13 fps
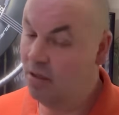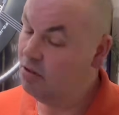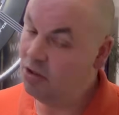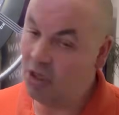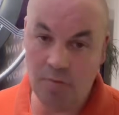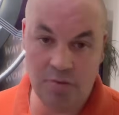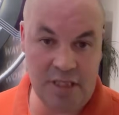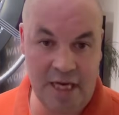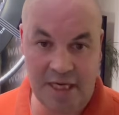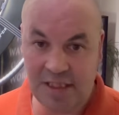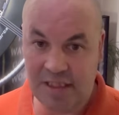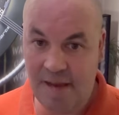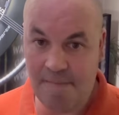Don't take a
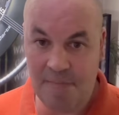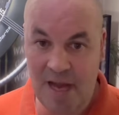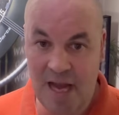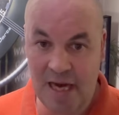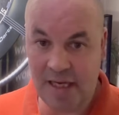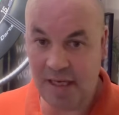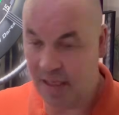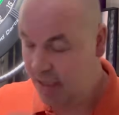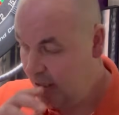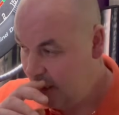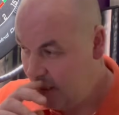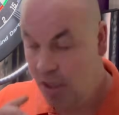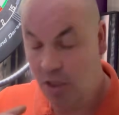step back.
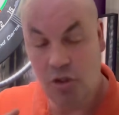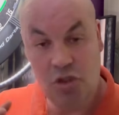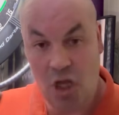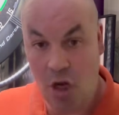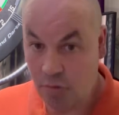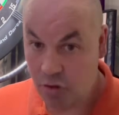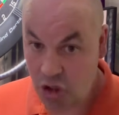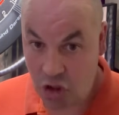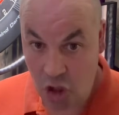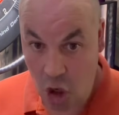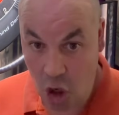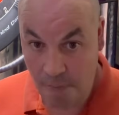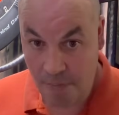Don't
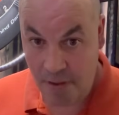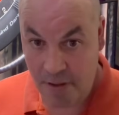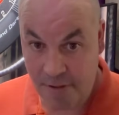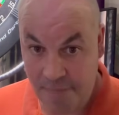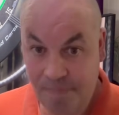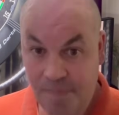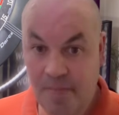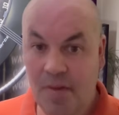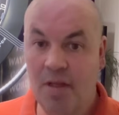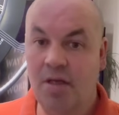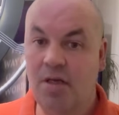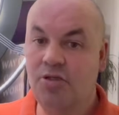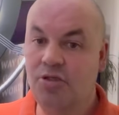stop.
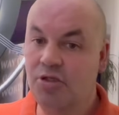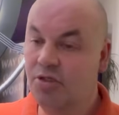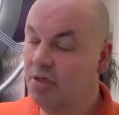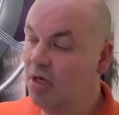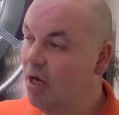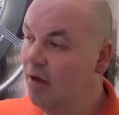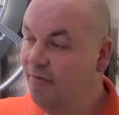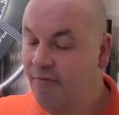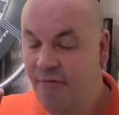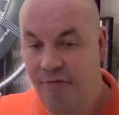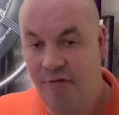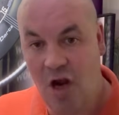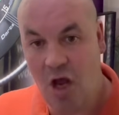Just
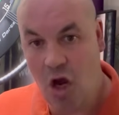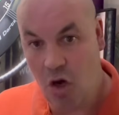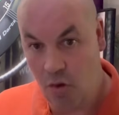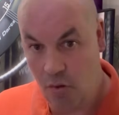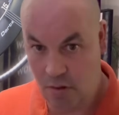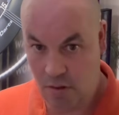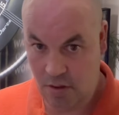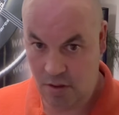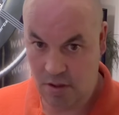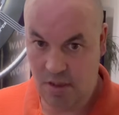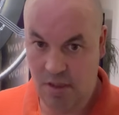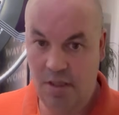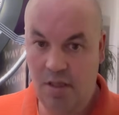flow.
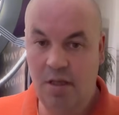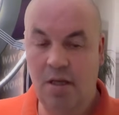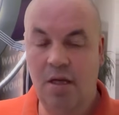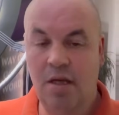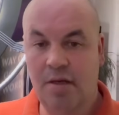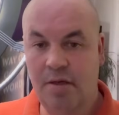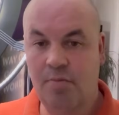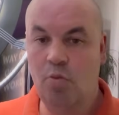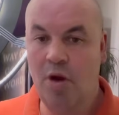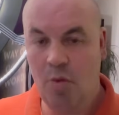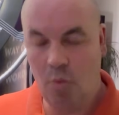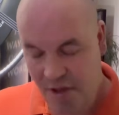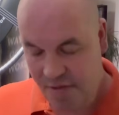
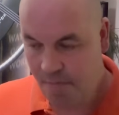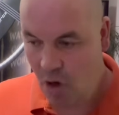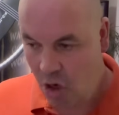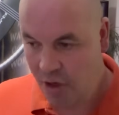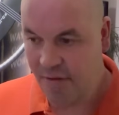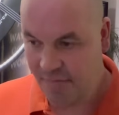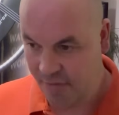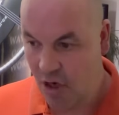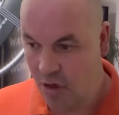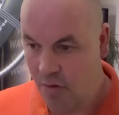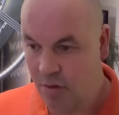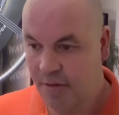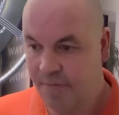With my
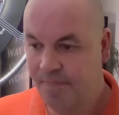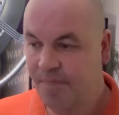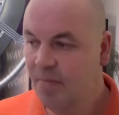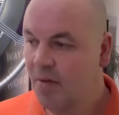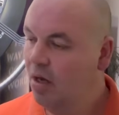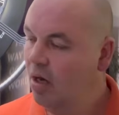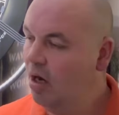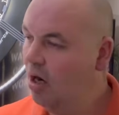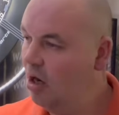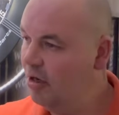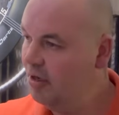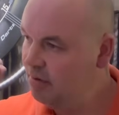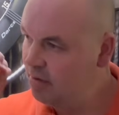throw,
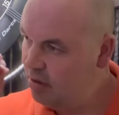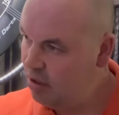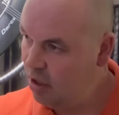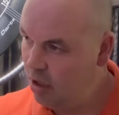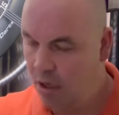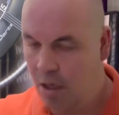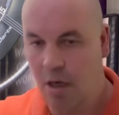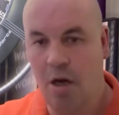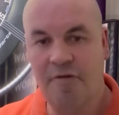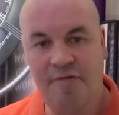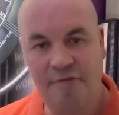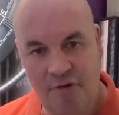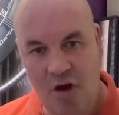I I
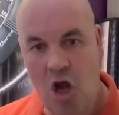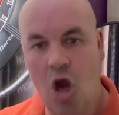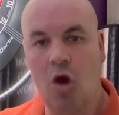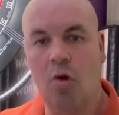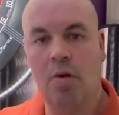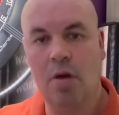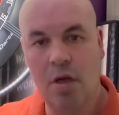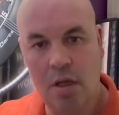flow.